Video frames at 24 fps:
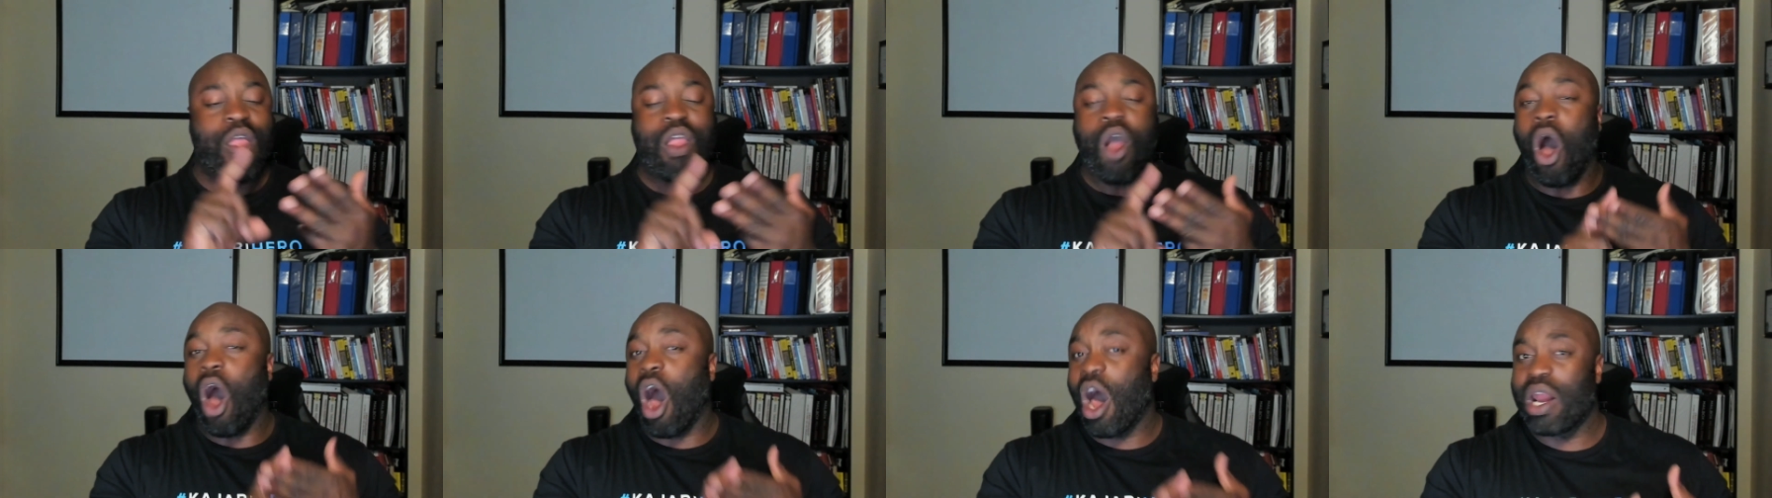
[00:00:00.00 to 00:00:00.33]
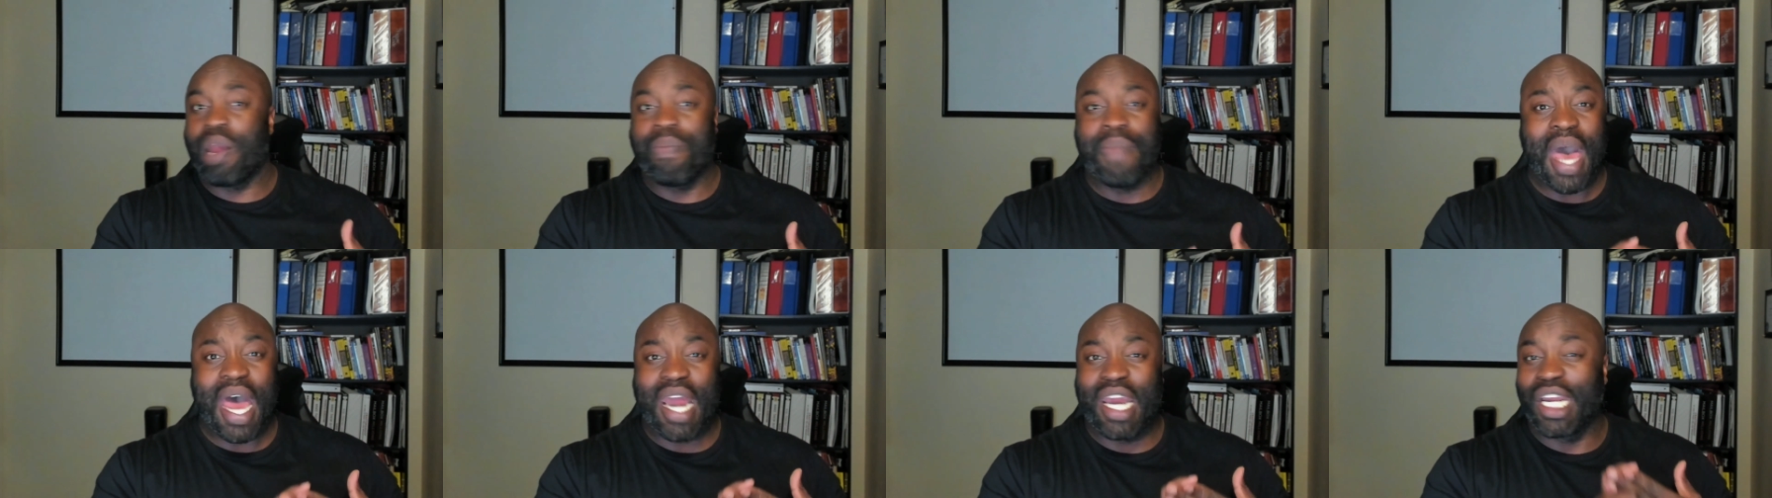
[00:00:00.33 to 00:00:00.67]

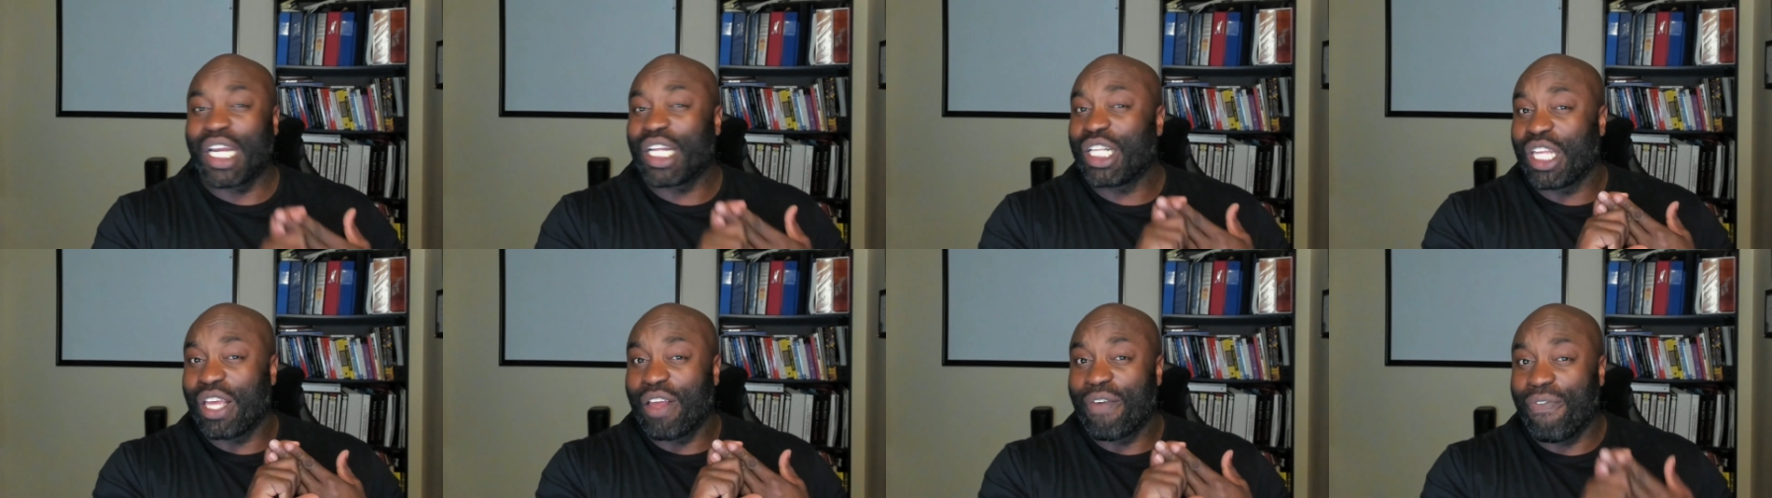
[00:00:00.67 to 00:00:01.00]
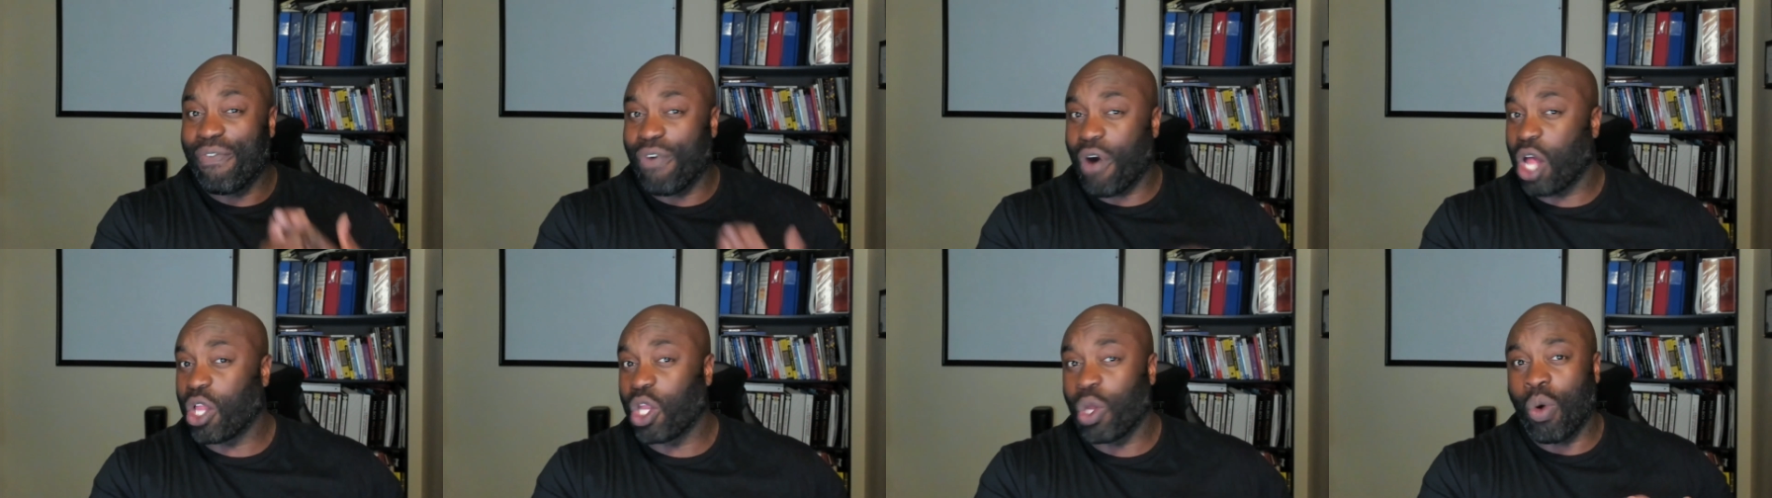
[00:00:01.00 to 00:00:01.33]
automatically
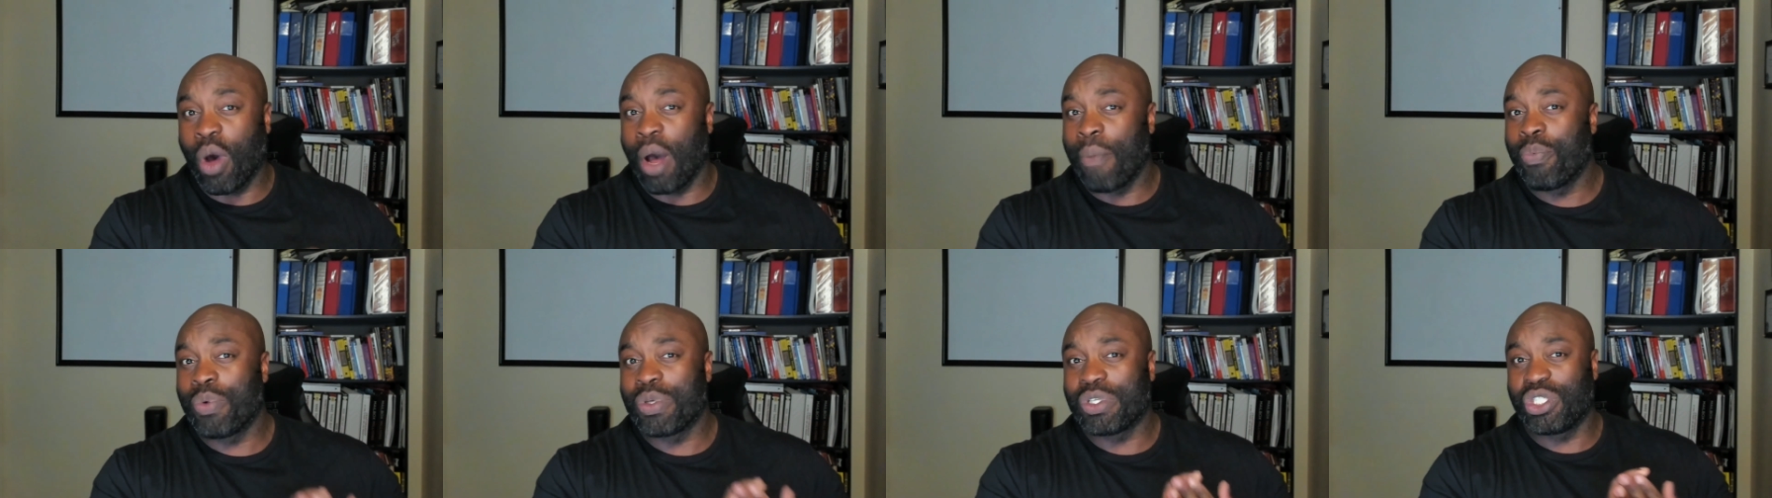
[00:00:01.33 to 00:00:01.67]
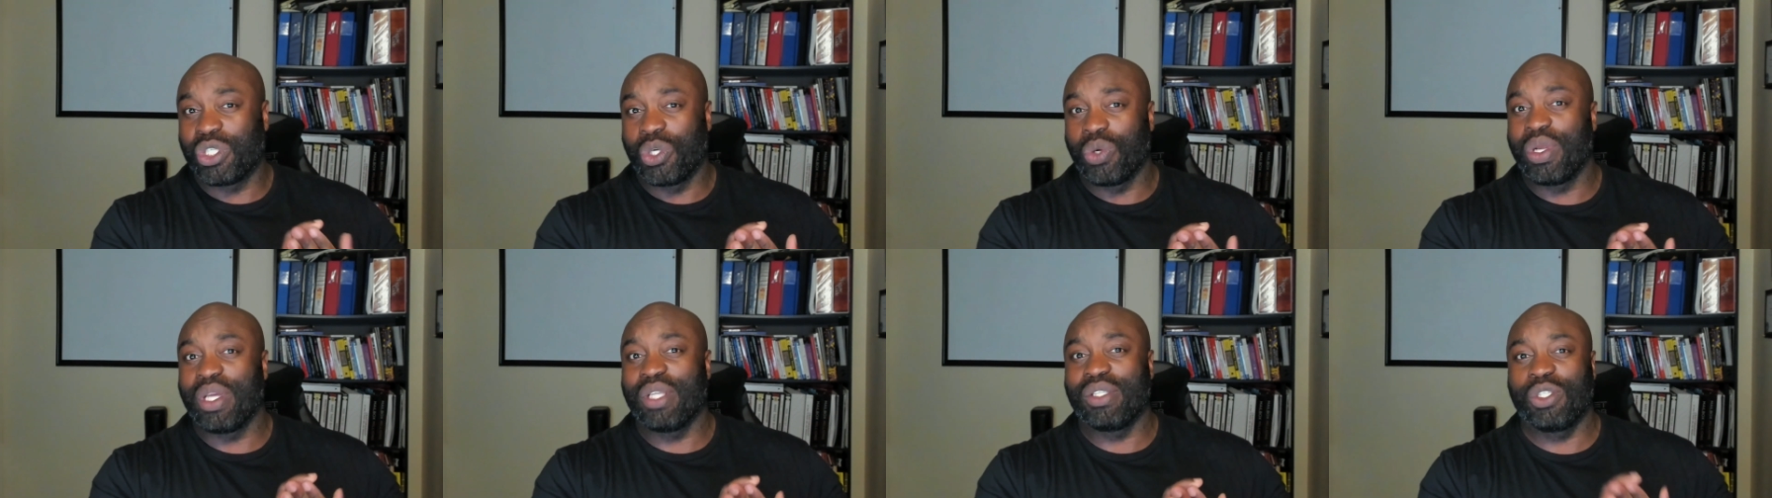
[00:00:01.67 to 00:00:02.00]
follow up with
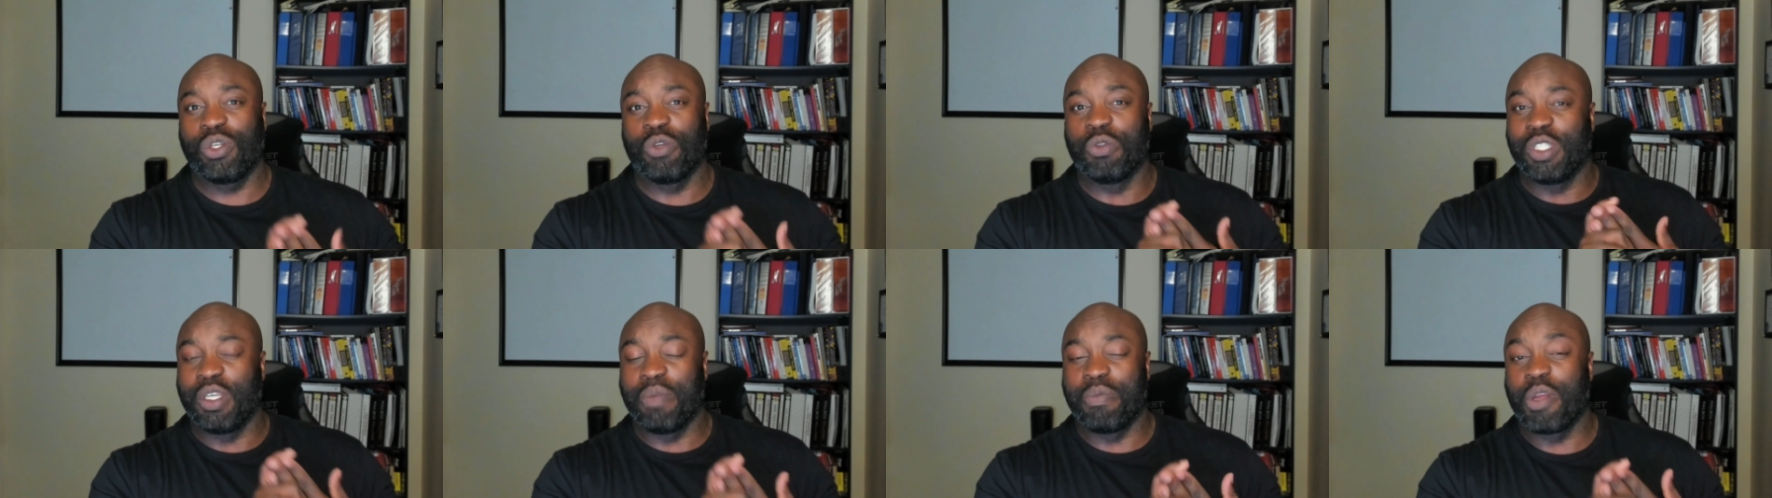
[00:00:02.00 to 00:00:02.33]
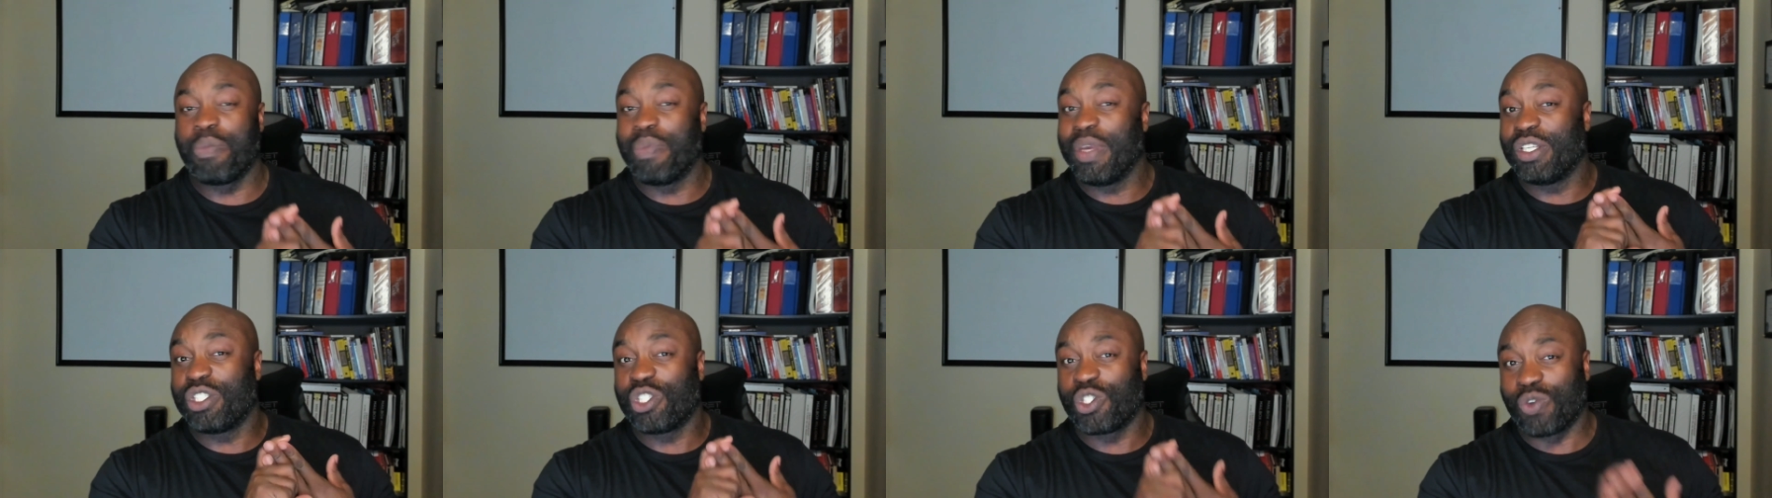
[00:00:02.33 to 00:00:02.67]
students who seem to
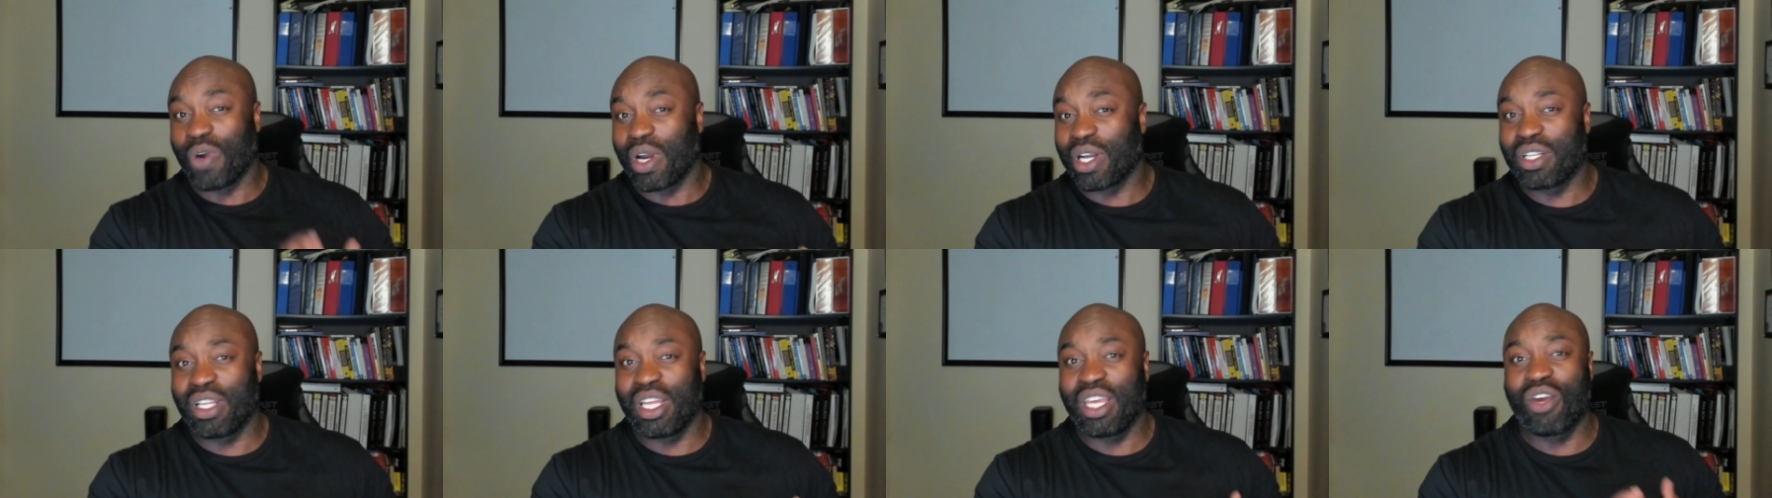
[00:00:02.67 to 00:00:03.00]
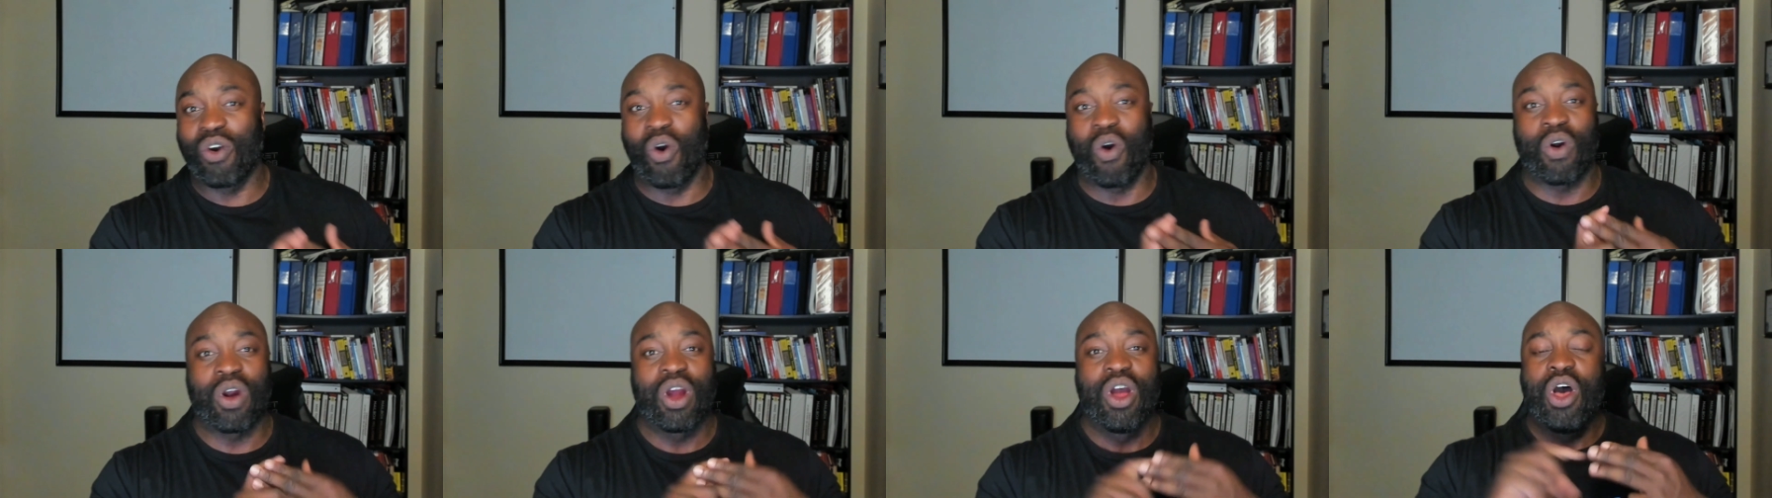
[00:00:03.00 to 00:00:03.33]
be struggling
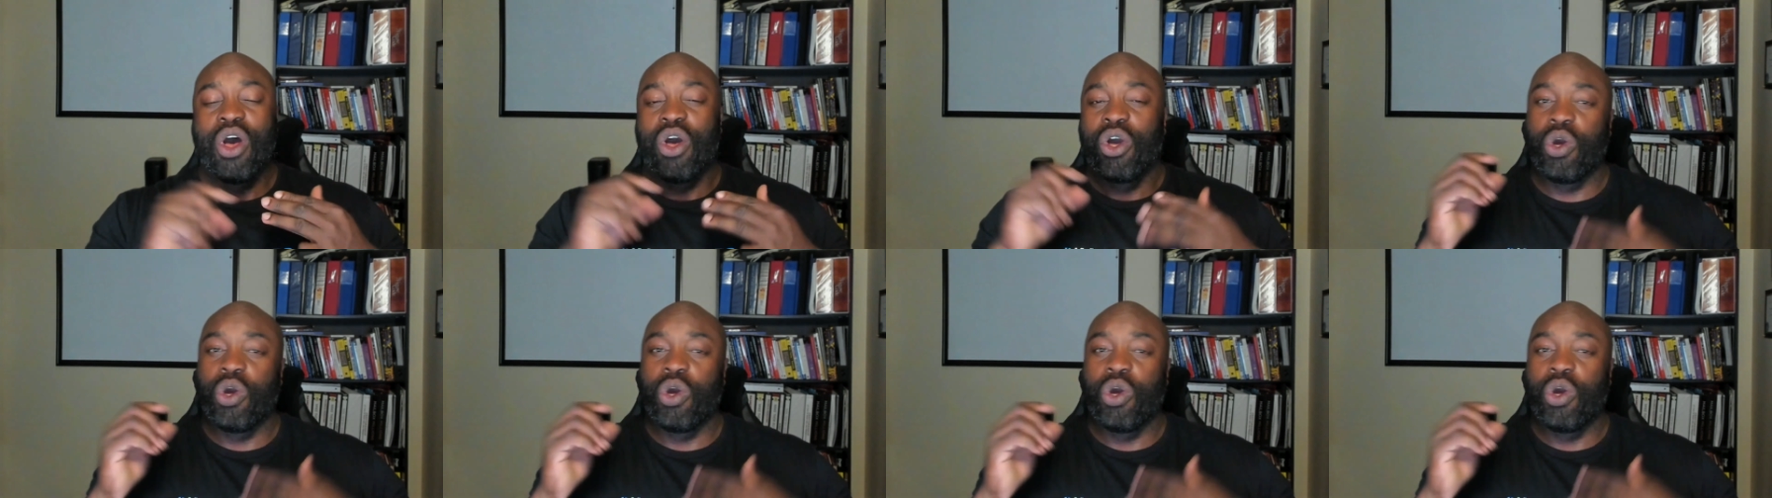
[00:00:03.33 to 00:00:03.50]
or